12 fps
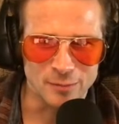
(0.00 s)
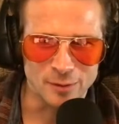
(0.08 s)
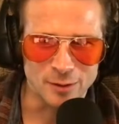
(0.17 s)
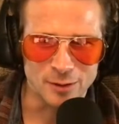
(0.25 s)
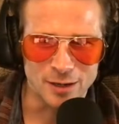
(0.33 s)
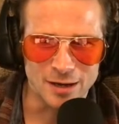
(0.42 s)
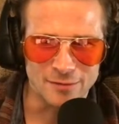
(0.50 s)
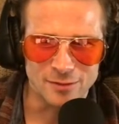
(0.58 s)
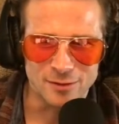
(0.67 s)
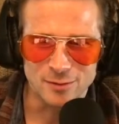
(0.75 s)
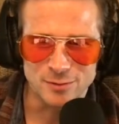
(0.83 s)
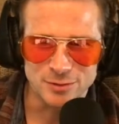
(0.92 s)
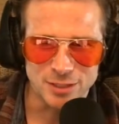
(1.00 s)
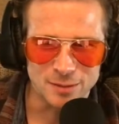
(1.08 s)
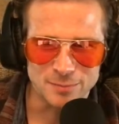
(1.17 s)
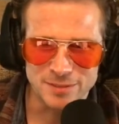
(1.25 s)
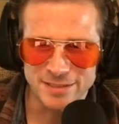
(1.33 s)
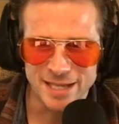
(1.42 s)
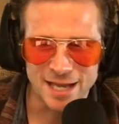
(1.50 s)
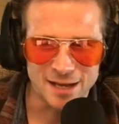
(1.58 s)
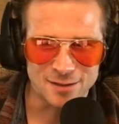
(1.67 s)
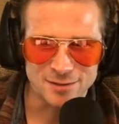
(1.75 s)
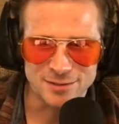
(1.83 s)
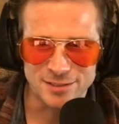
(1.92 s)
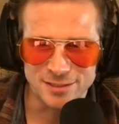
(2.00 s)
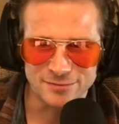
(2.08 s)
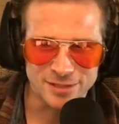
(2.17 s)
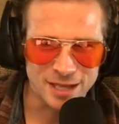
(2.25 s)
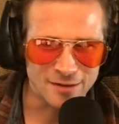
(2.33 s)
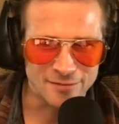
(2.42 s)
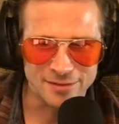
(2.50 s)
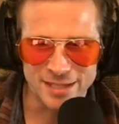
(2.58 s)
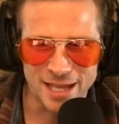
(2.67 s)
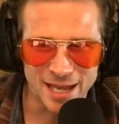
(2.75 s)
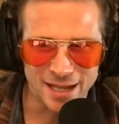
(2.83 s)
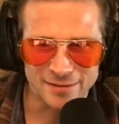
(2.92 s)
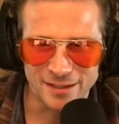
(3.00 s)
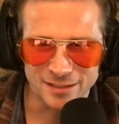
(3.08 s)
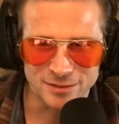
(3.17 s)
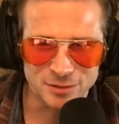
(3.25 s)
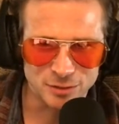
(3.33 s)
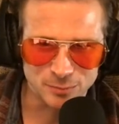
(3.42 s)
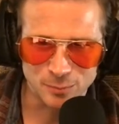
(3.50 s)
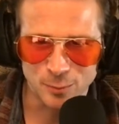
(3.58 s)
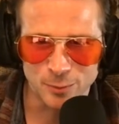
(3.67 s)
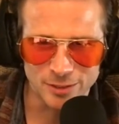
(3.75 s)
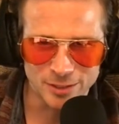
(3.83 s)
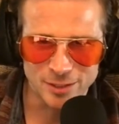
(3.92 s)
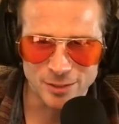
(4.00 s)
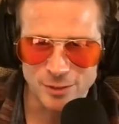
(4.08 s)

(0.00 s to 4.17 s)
We all have those ups and downs, and if you have a dad that's supporting you,